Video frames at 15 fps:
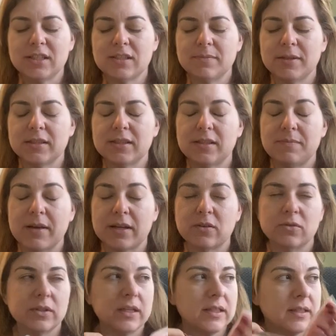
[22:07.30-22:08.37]
melted
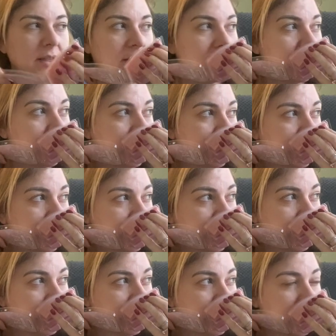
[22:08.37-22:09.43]
Magnolia Linen,
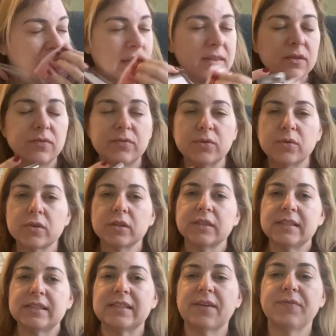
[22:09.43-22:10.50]
and the floral
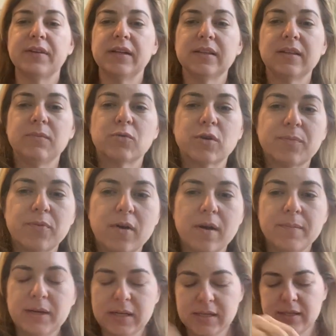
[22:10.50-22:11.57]
is definitely more
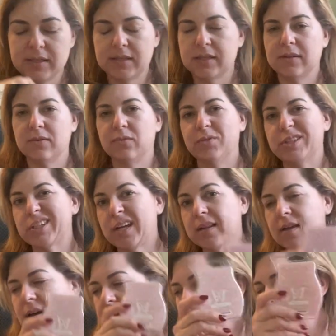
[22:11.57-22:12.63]
prominent, which I
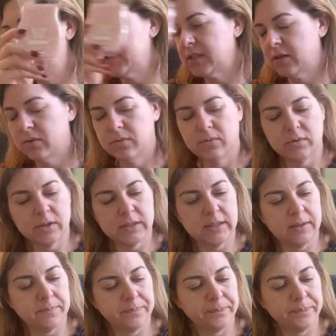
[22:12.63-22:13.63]
love. So we'll see.